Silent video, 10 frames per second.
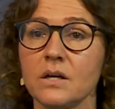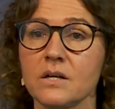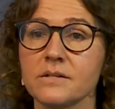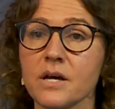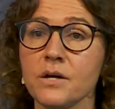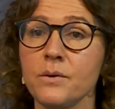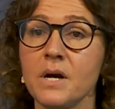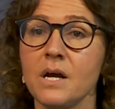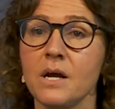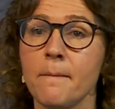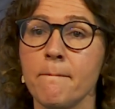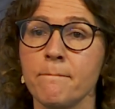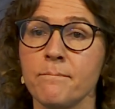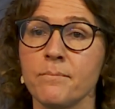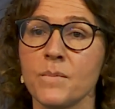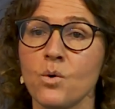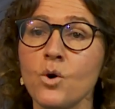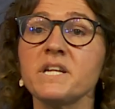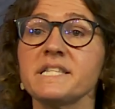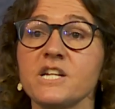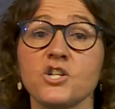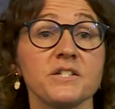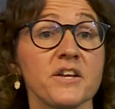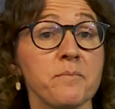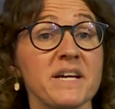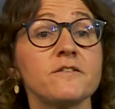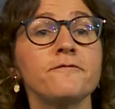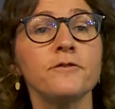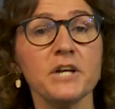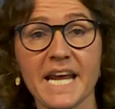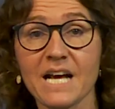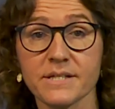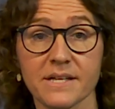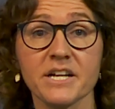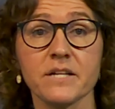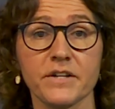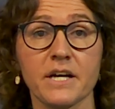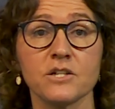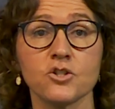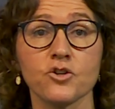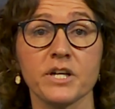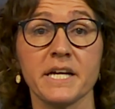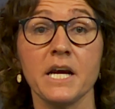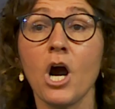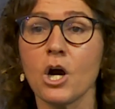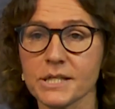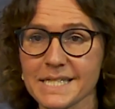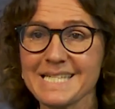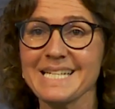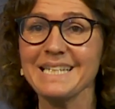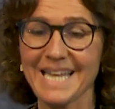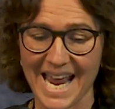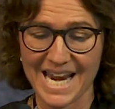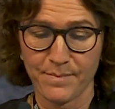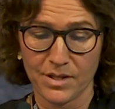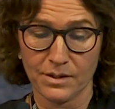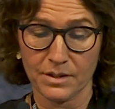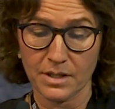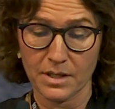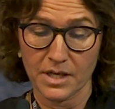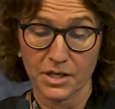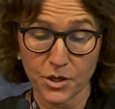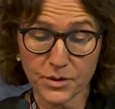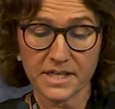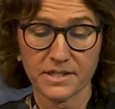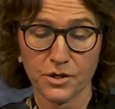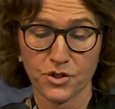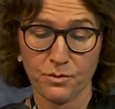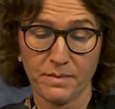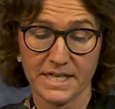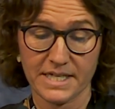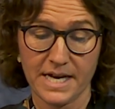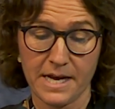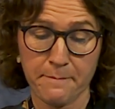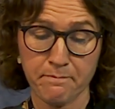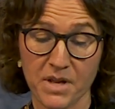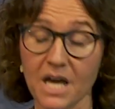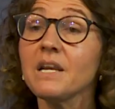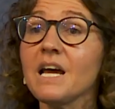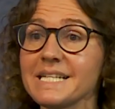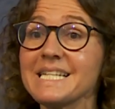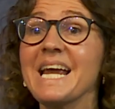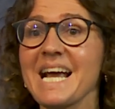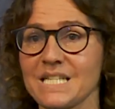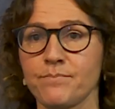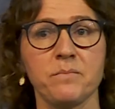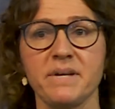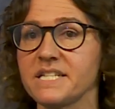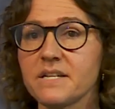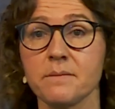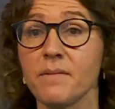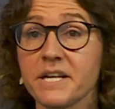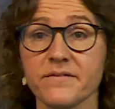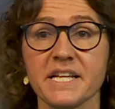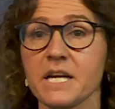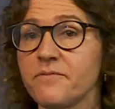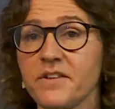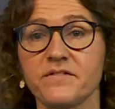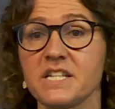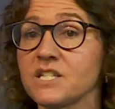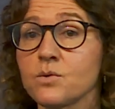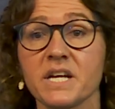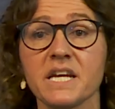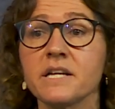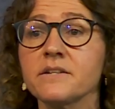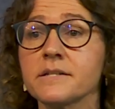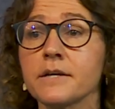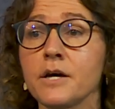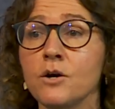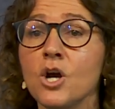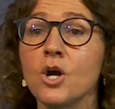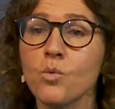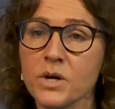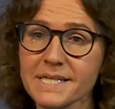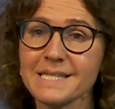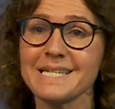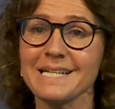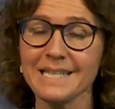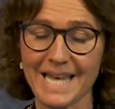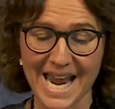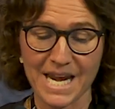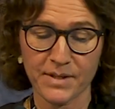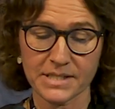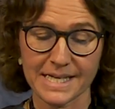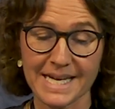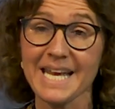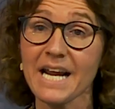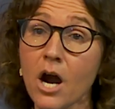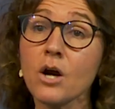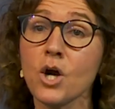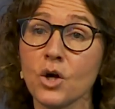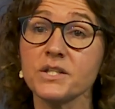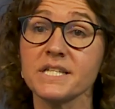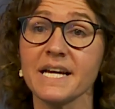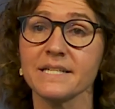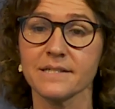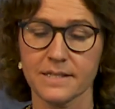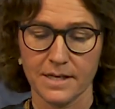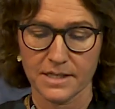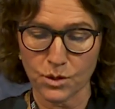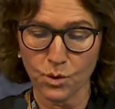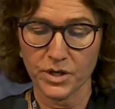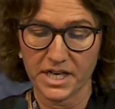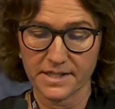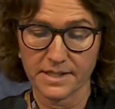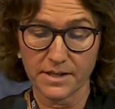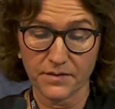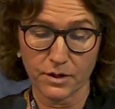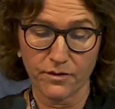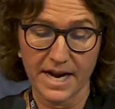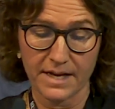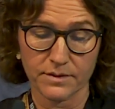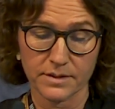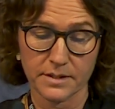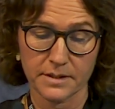So organizations that are based fully outside of a country are still able, using social media, unlike diaspora media that might have set up 15, 20 years ago, we're still able to get our content to audiences on the ground.